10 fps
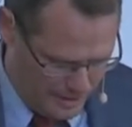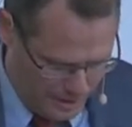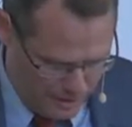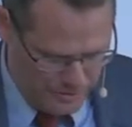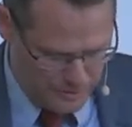
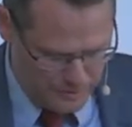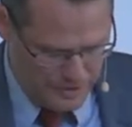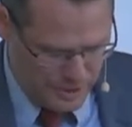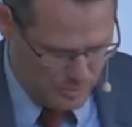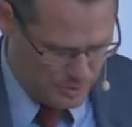the author of
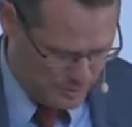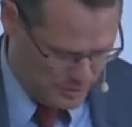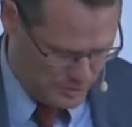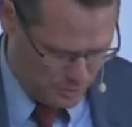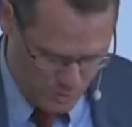
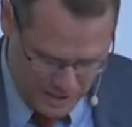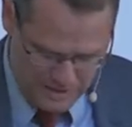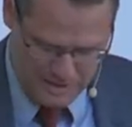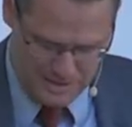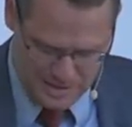Hebrews
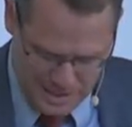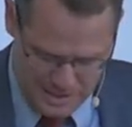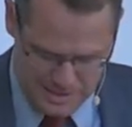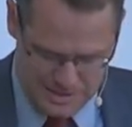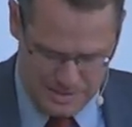rightly
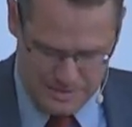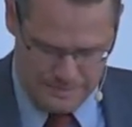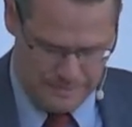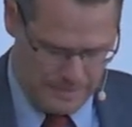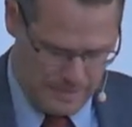says,
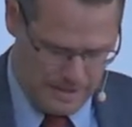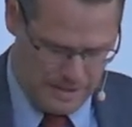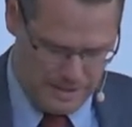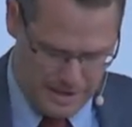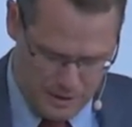
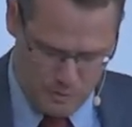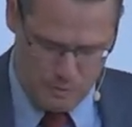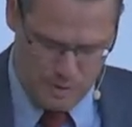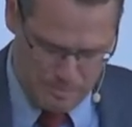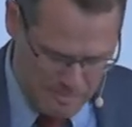There
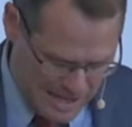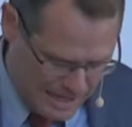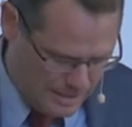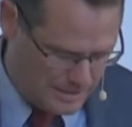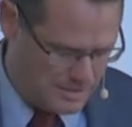
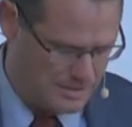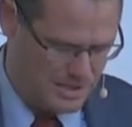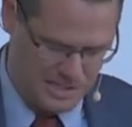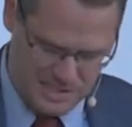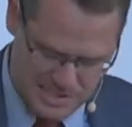
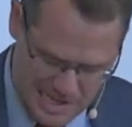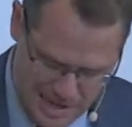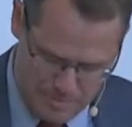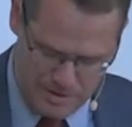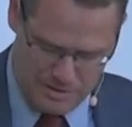remains a
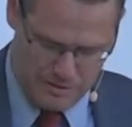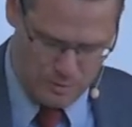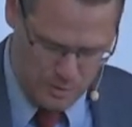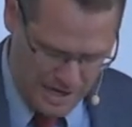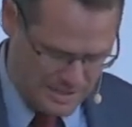Sabbath
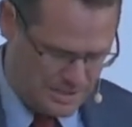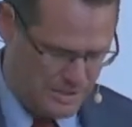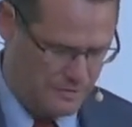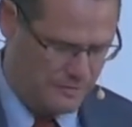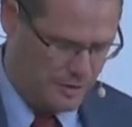
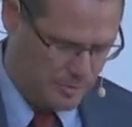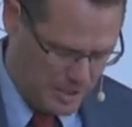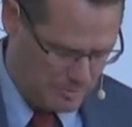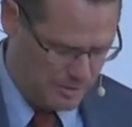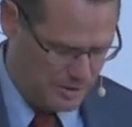rest for the
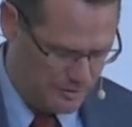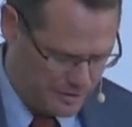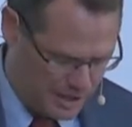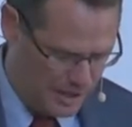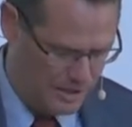people
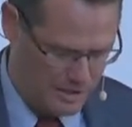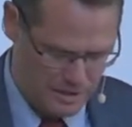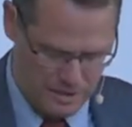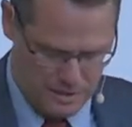of God.